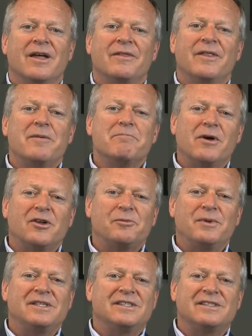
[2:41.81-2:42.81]
They must
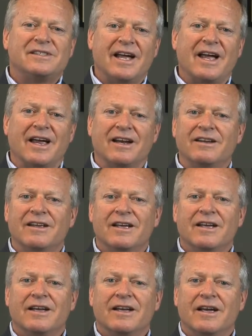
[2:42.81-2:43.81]
be sustained,
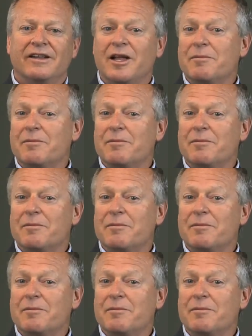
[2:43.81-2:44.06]
and they